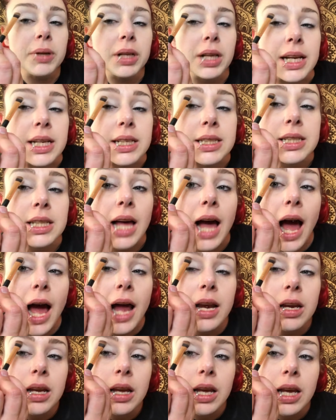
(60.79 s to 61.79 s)
place that
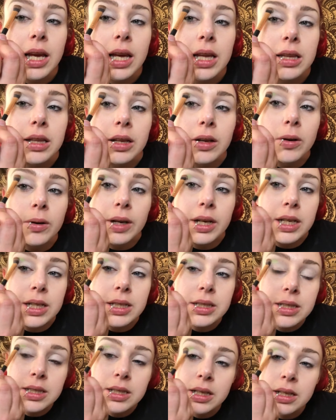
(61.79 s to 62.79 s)
in the
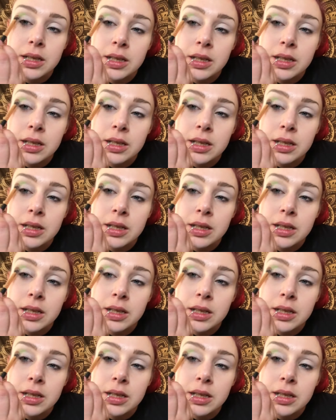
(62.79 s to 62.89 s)
crease.